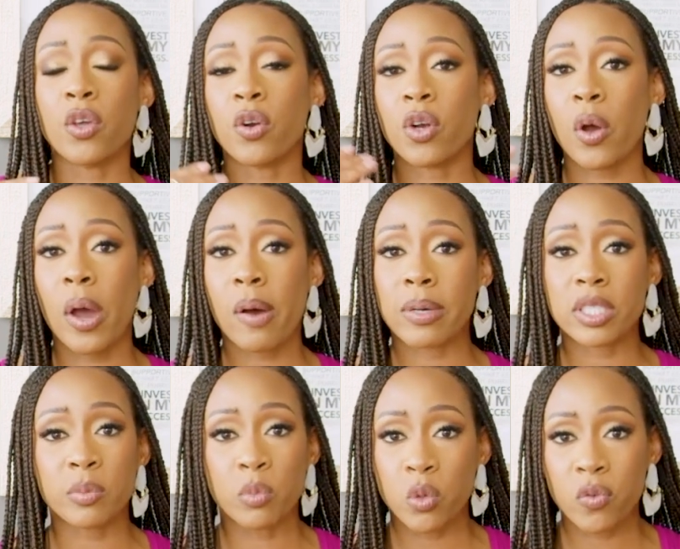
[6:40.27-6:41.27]
you don't know how
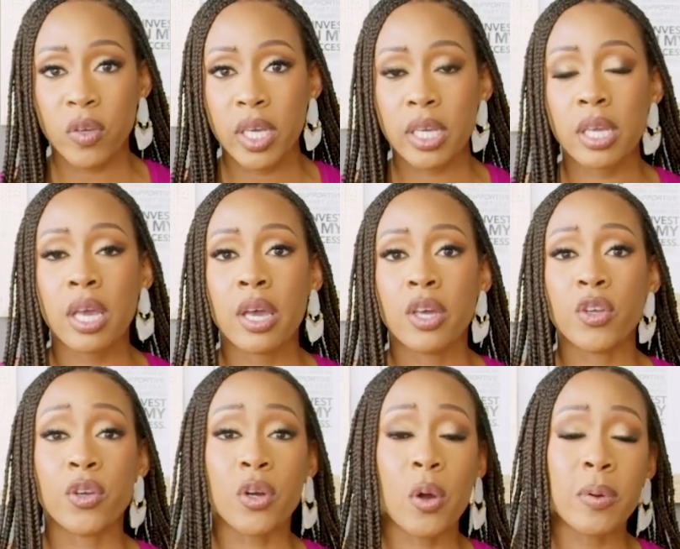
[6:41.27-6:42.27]
it's moving,
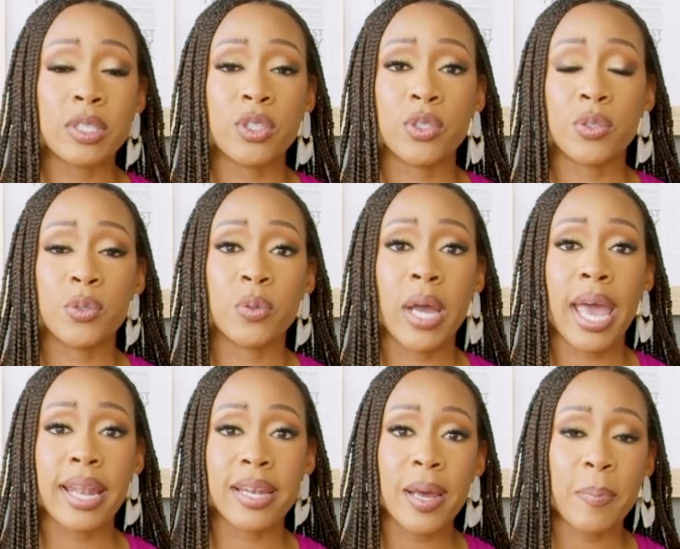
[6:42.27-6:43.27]
you're going to
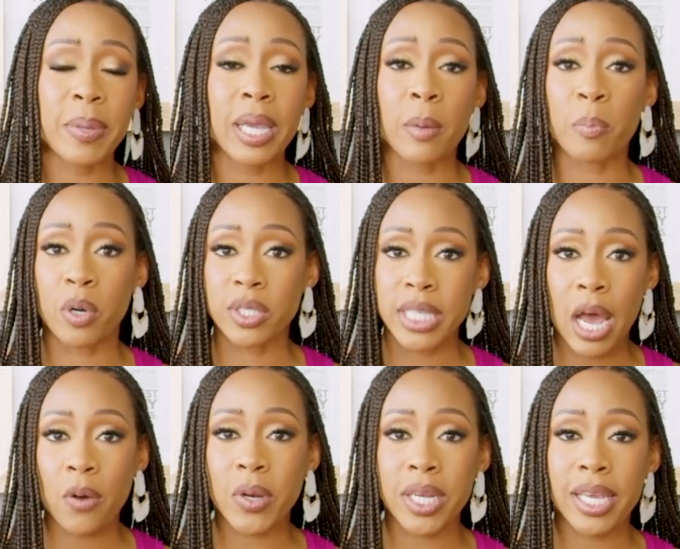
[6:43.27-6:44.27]
end up being burnt
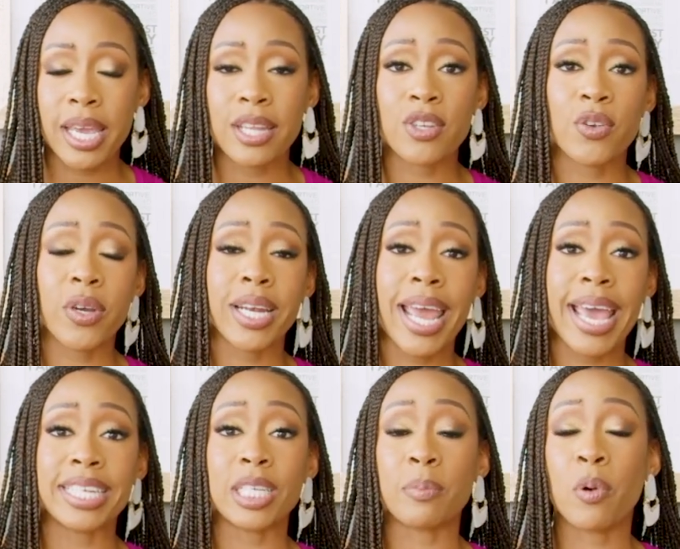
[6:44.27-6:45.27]
out again. You're going to
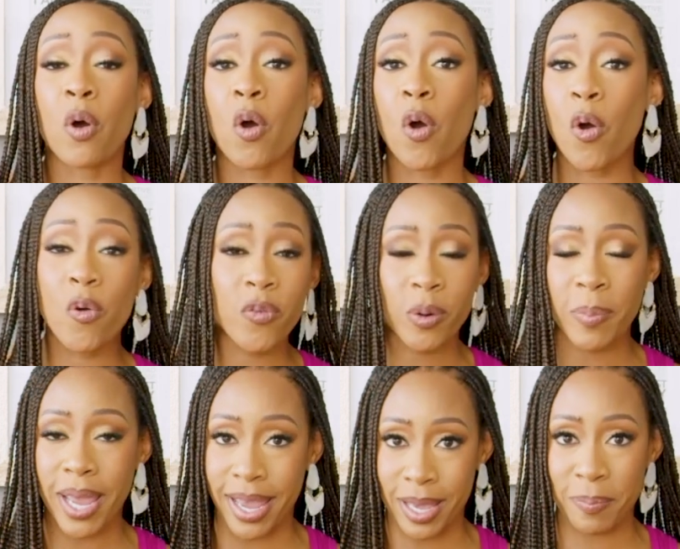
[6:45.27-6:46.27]
end up
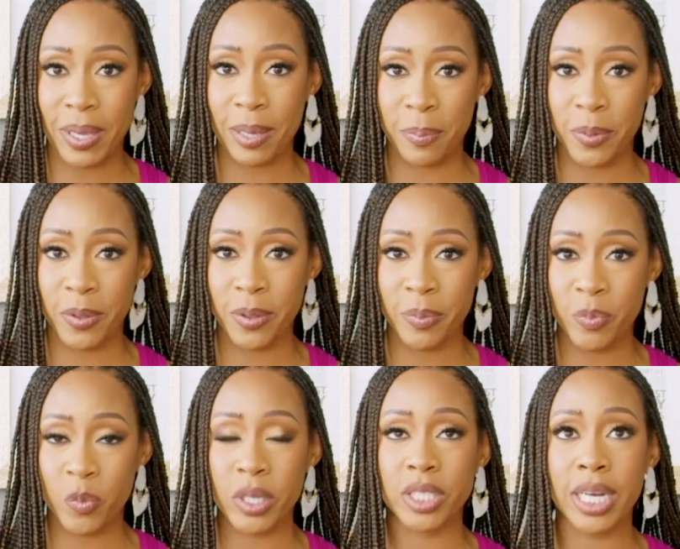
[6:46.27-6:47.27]
overpaying people,
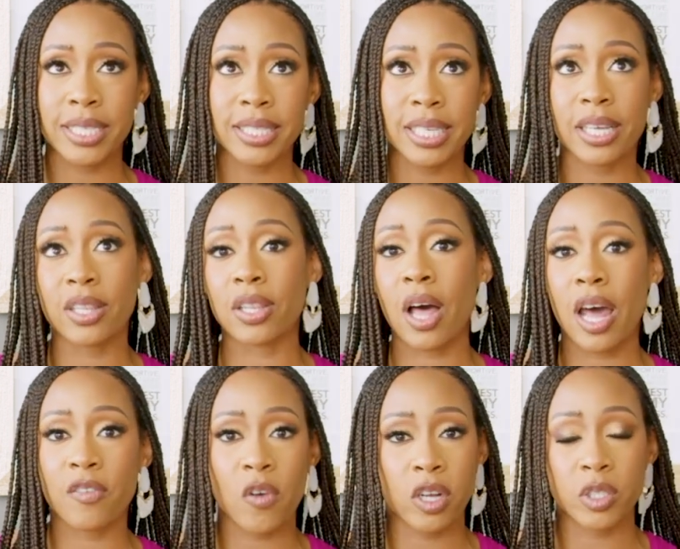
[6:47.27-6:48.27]
which I see a
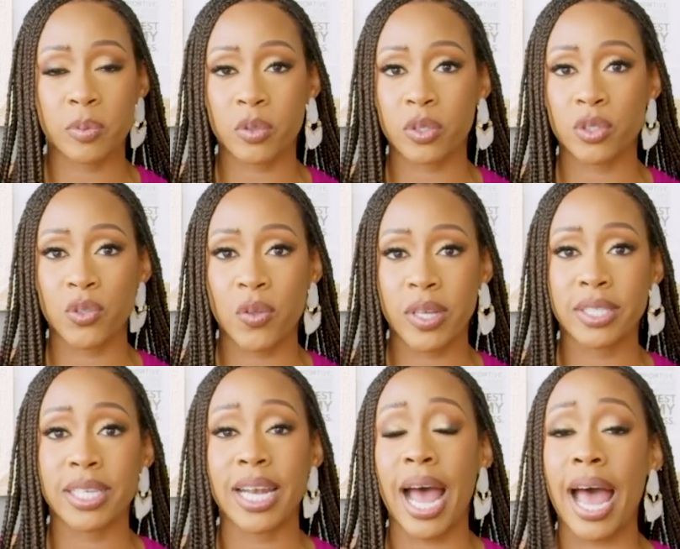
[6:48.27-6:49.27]
lot of entrepreneurs do
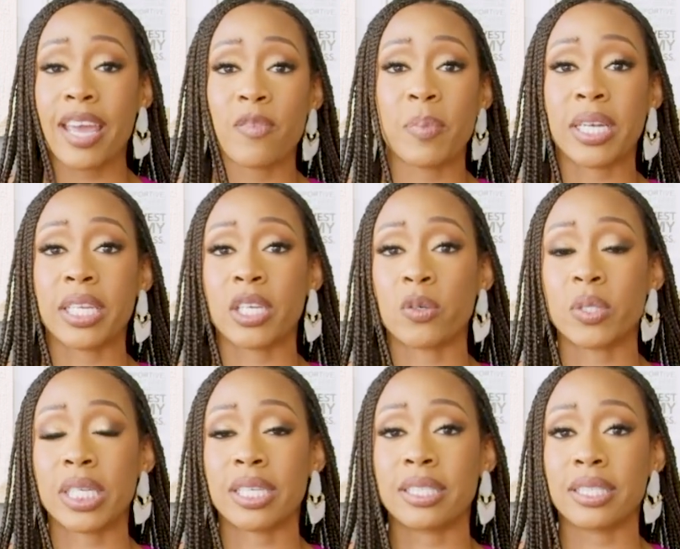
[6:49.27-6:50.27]
this, and I have been
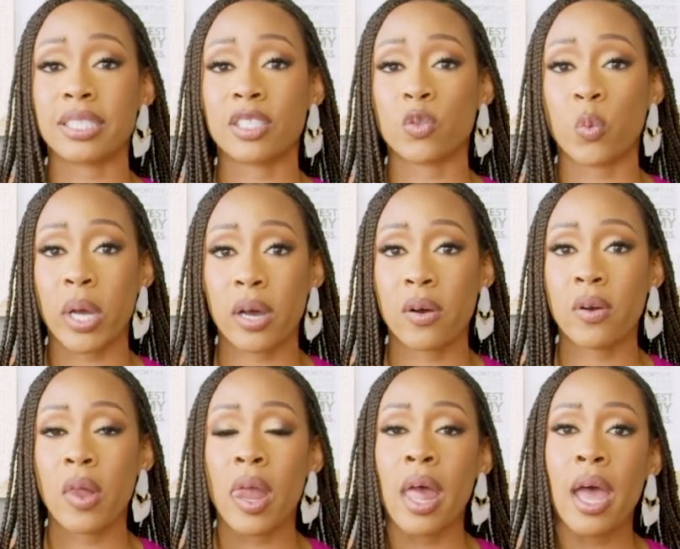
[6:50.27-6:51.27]
guilty as this as well.